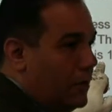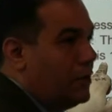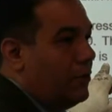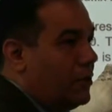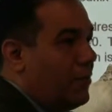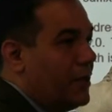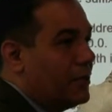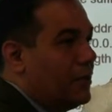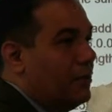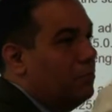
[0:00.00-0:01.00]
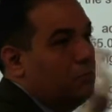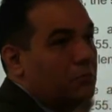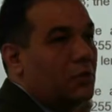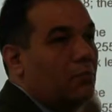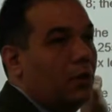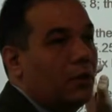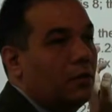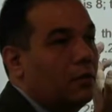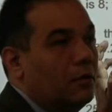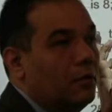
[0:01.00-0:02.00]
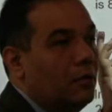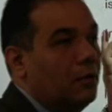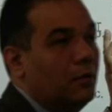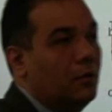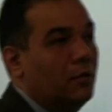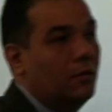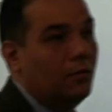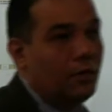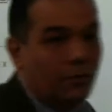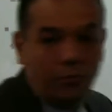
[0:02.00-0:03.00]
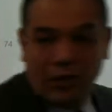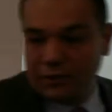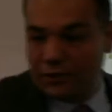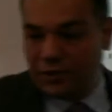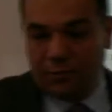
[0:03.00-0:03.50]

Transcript: the subnet mask. Simple. All right. The process is